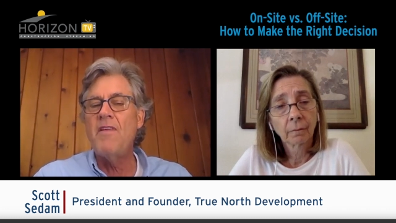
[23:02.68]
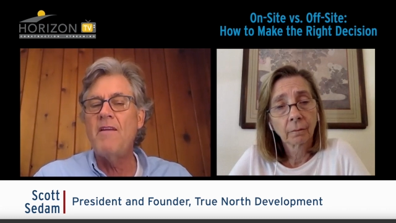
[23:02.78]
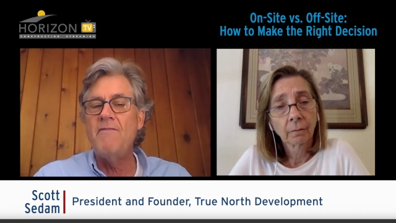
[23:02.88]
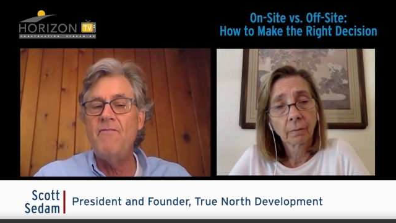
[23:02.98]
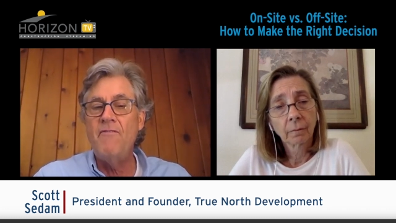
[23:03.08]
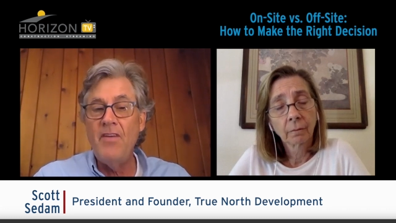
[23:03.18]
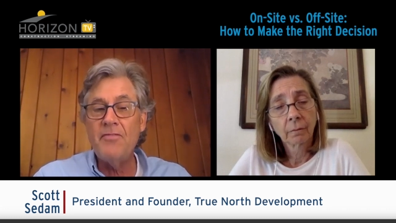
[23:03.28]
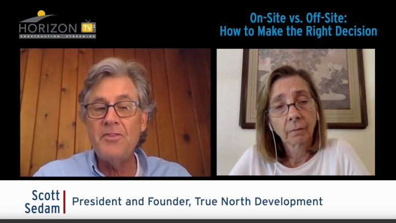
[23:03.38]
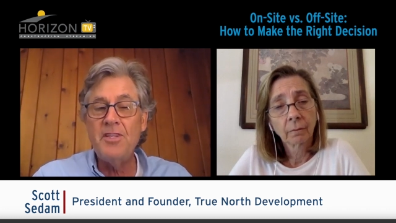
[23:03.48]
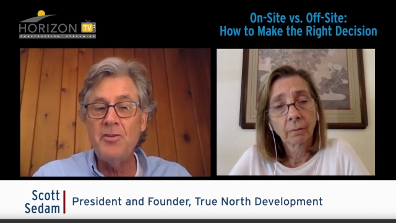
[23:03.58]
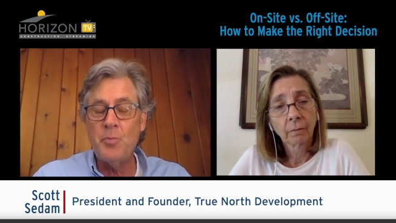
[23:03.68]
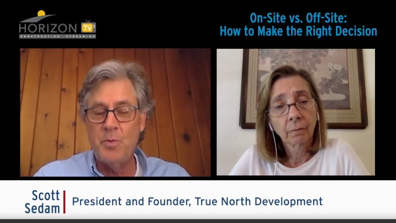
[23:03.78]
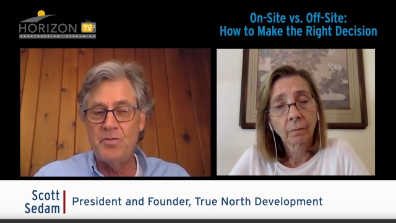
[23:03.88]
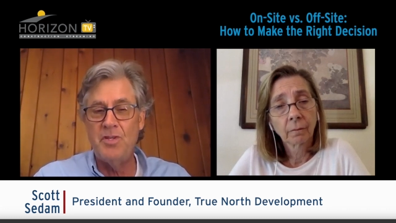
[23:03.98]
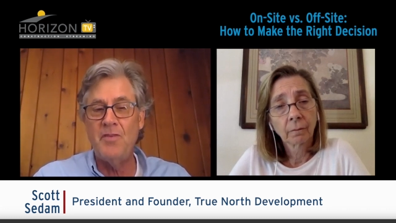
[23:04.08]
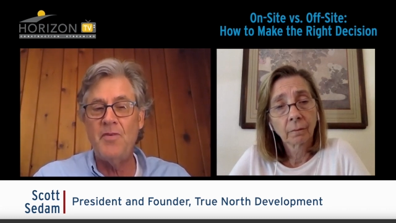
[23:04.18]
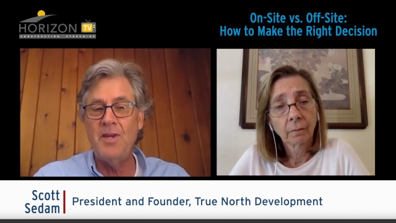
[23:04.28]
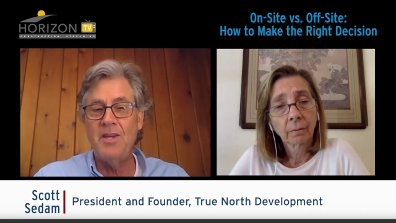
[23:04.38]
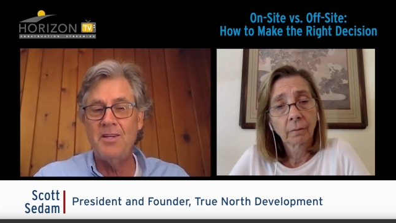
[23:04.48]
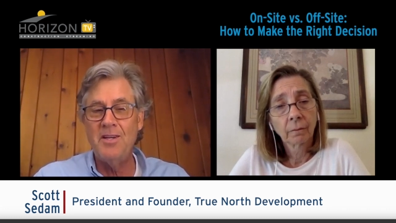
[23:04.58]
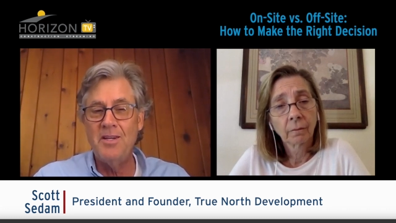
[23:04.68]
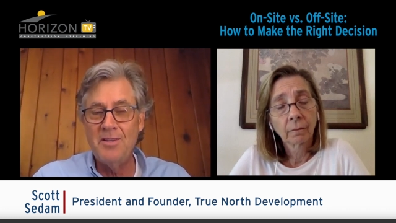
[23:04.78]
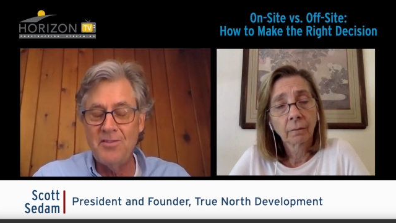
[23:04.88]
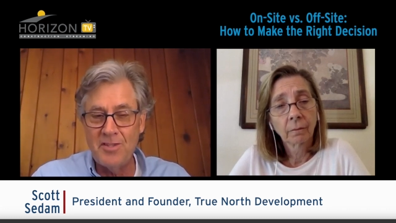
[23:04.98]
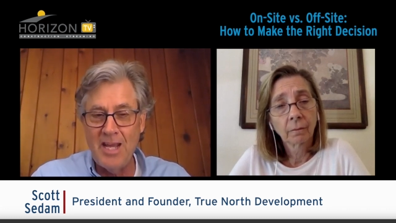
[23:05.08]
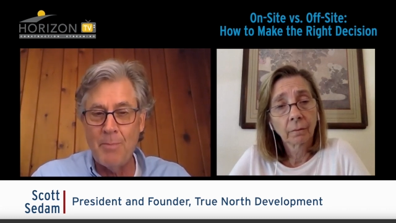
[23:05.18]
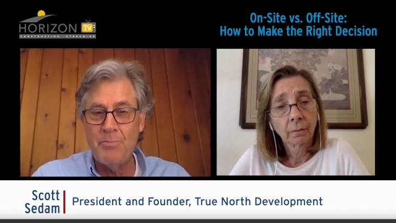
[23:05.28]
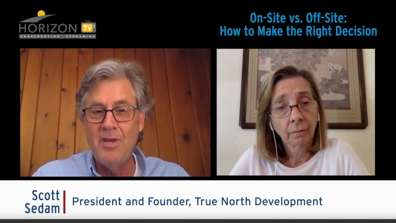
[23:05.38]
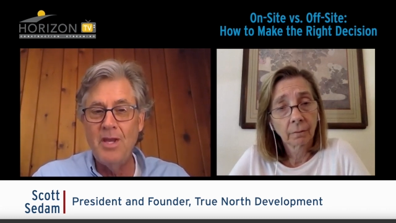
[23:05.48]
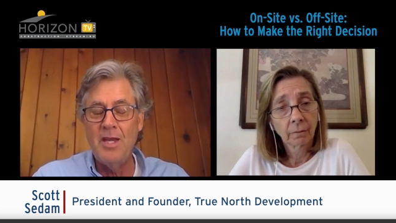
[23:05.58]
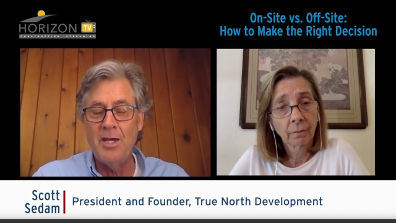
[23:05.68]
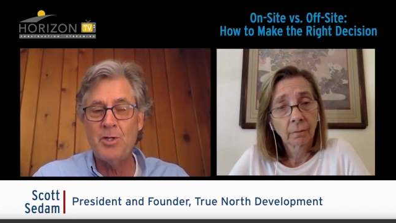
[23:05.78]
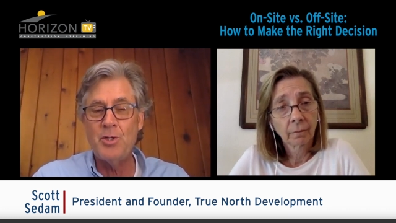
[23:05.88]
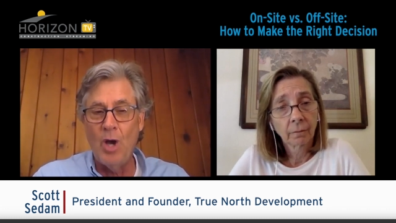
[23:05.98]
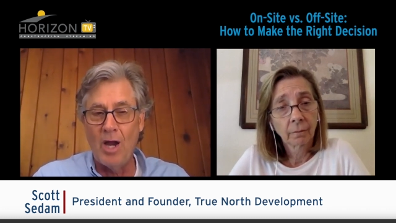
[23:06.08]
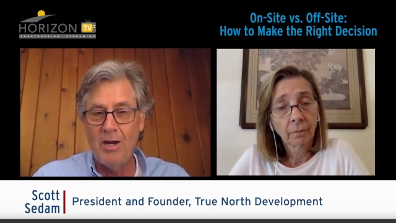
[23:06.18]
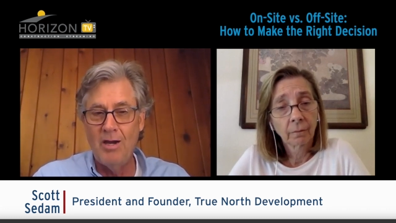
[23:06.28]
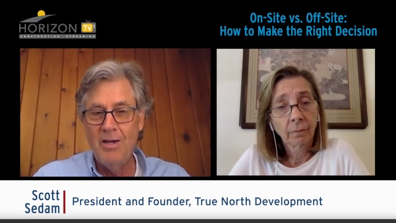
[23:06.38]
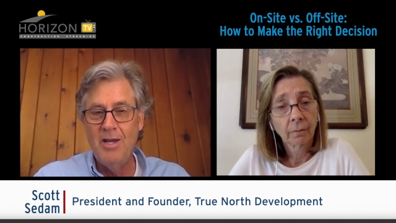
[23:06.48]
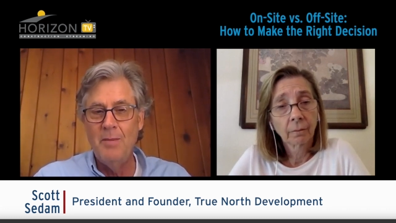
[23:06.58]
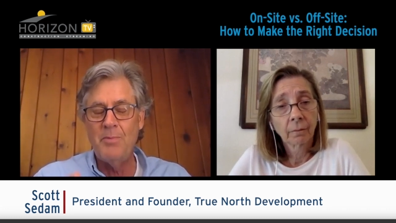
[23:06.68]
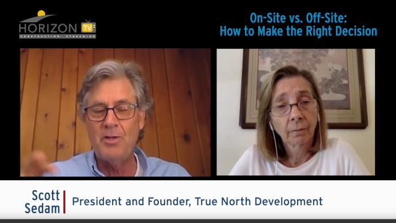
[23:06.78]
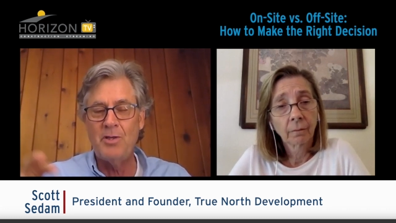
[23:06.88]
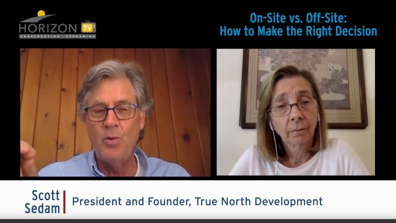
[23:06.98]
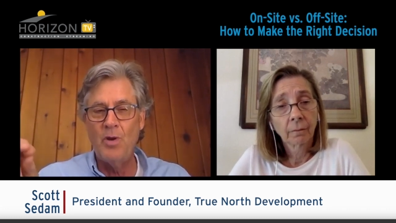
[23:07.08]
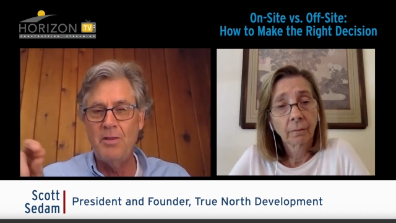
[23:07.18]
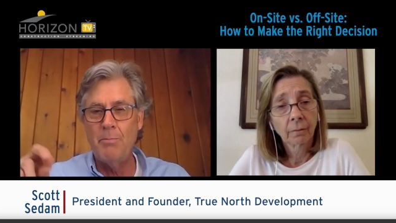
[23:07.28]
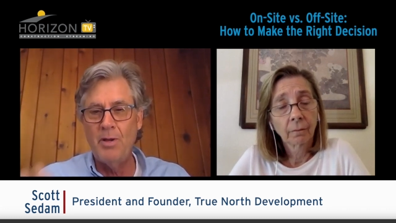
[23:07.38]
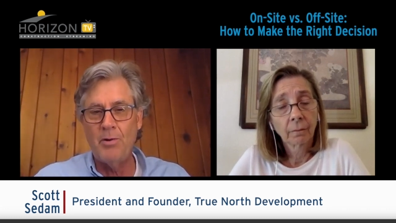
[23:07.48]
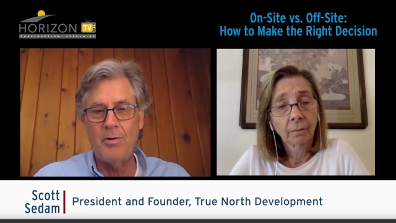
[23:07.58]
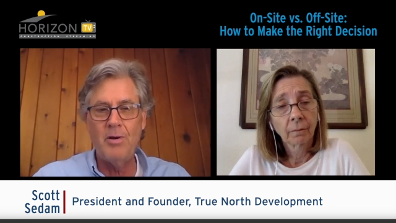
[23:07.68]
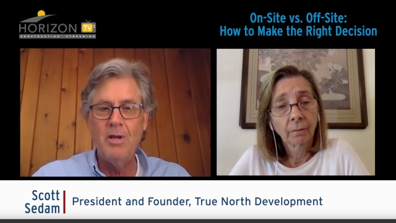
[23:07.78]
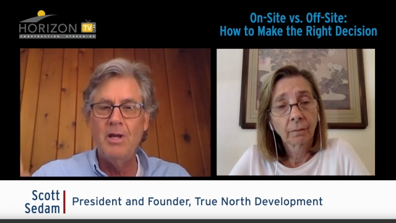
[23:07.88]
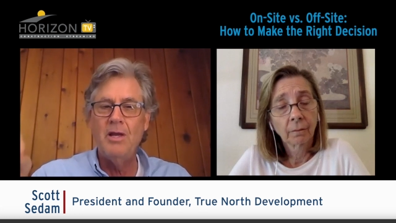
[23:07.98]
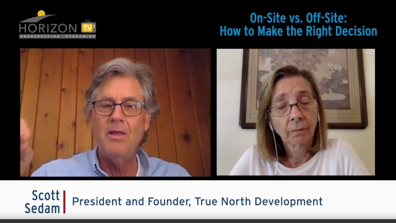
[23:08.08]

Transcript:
Speaker 1: than 50 specific steps it took between the builder,